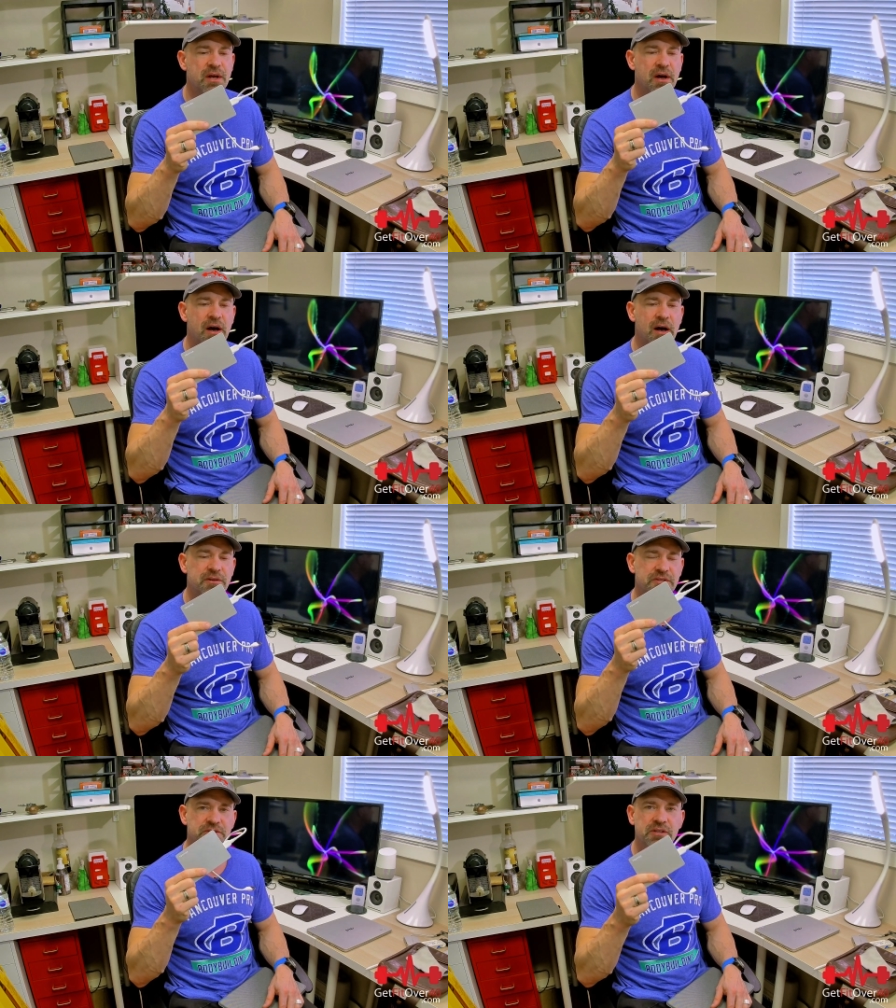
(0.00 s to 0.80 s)
uh,
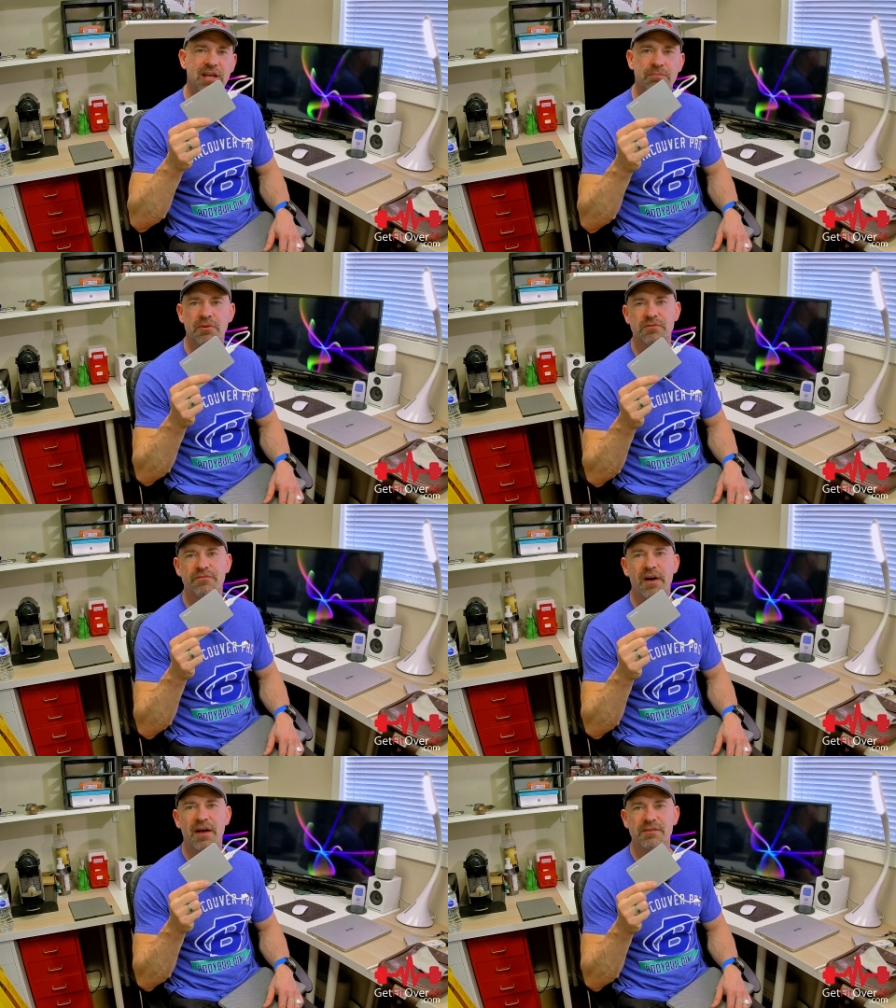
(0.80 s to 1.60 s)
just to keep those
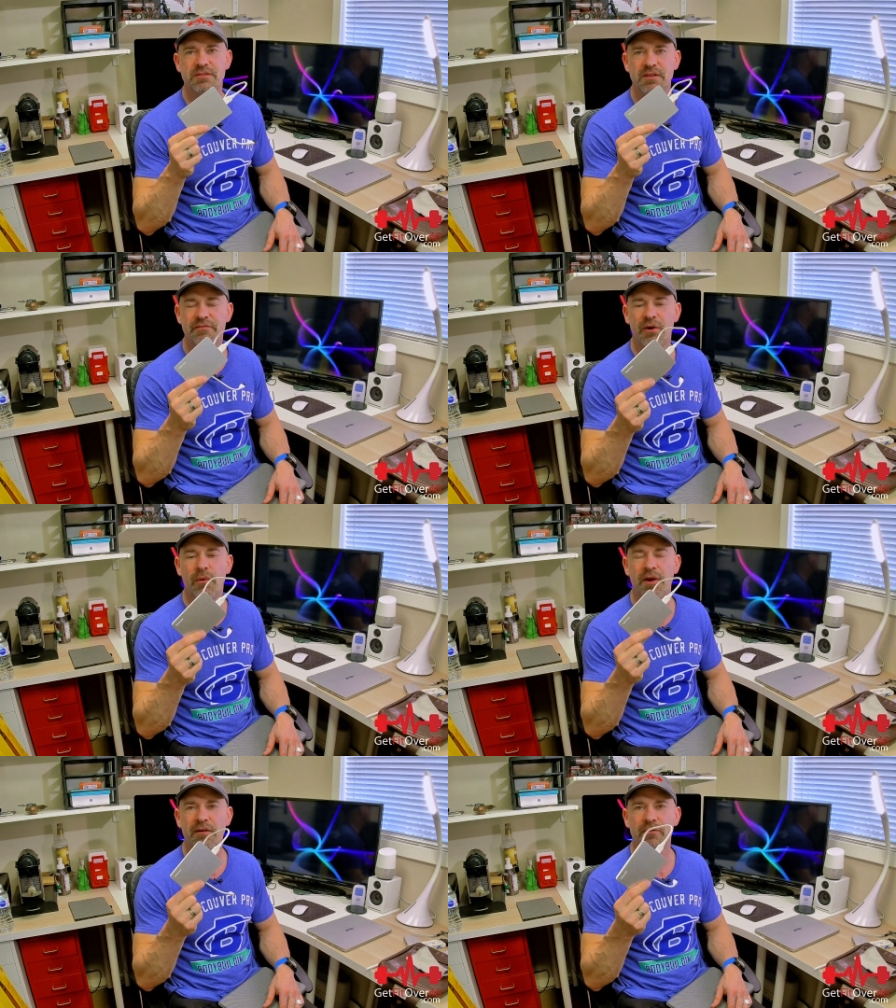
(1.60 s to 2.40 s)
files if I
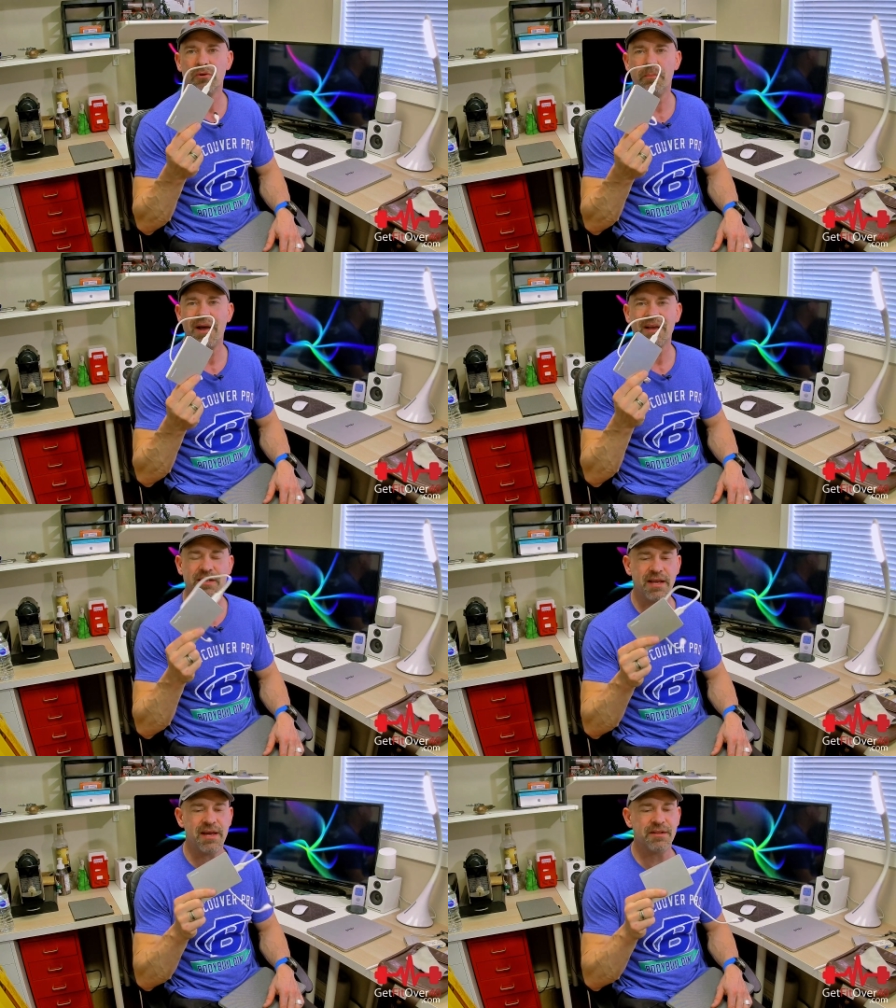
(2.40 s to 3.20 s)
want to ever go back
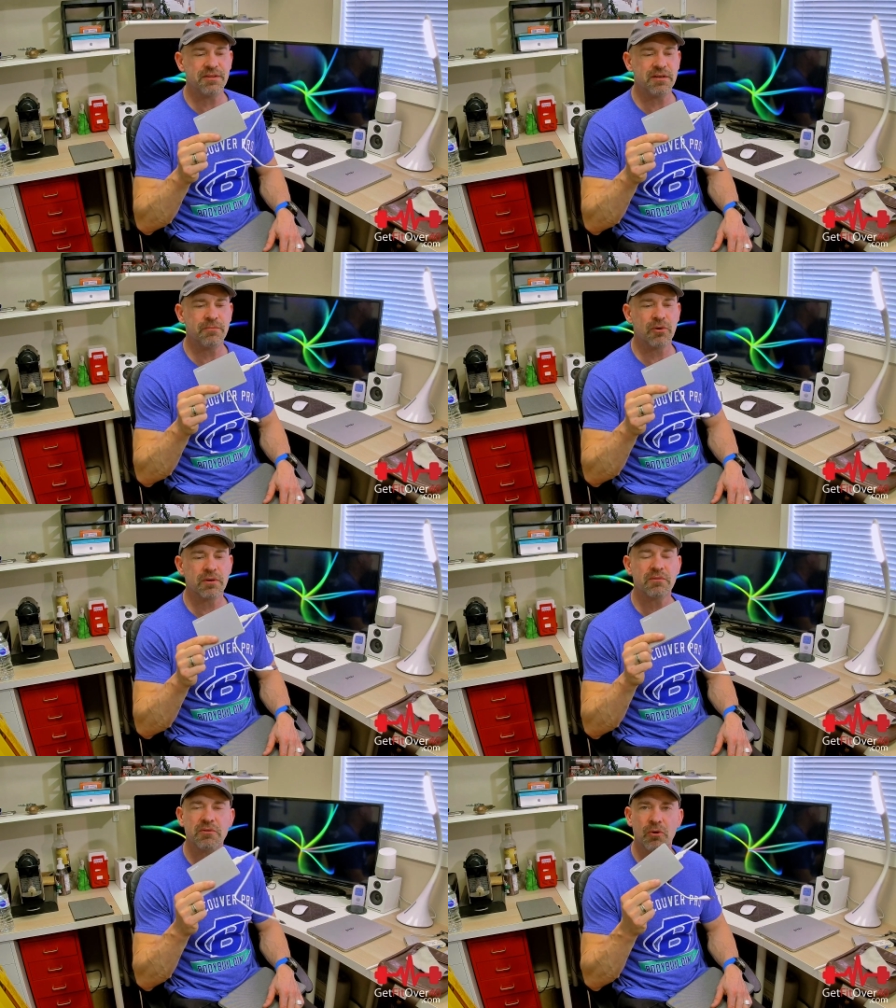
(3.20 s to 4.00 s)
and edit them or,